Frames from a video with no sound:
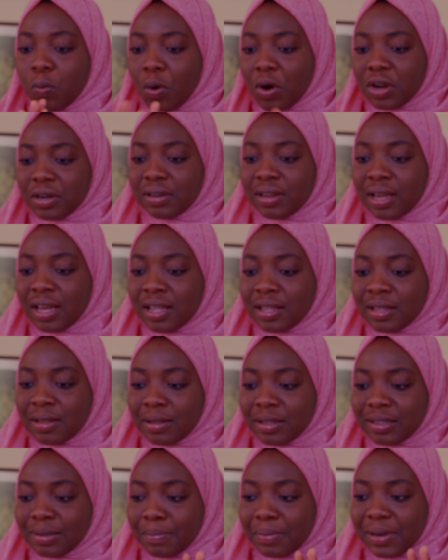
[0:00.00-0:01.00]
one
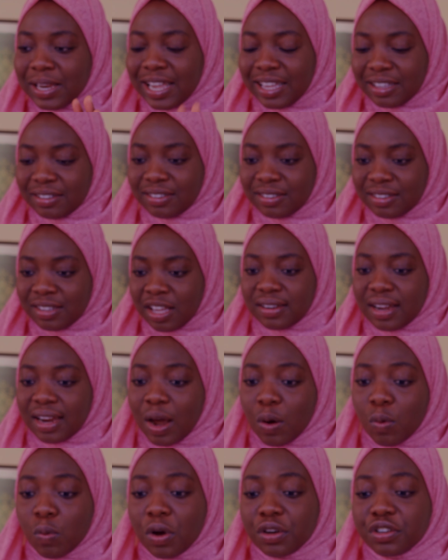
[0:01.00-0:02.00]
place. And
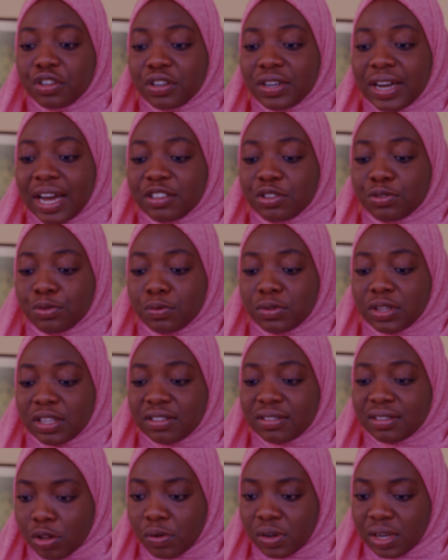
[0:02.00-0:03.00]
I'll walk you guys through
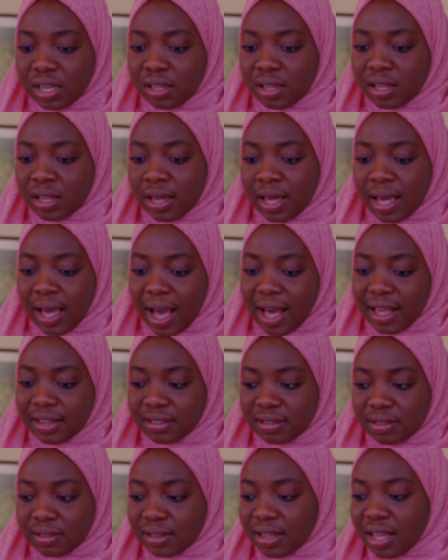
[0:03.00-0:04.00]
this slowly,
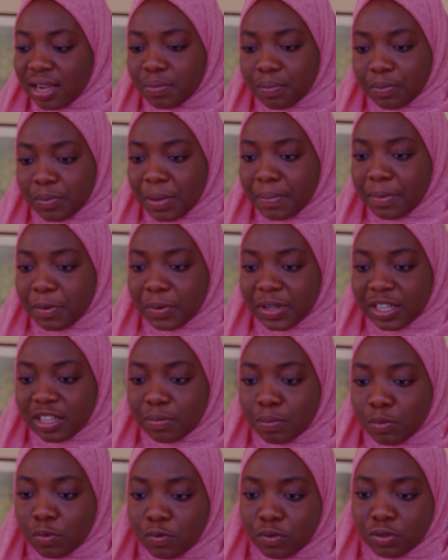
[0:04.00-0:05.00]
and then maybe we
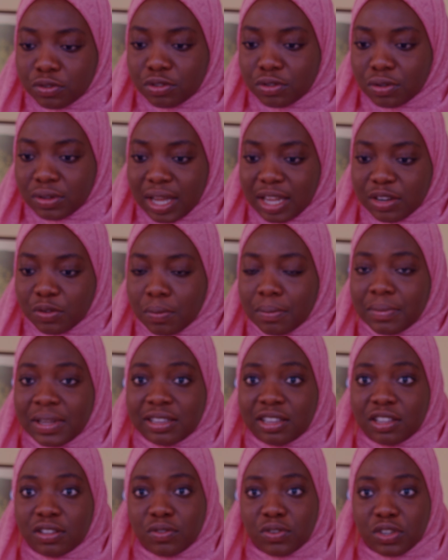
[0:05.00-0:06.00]
can move on so that I don't
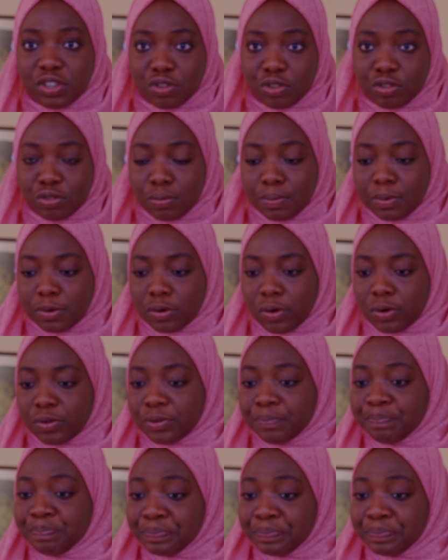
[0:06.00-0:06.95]
make this video super long.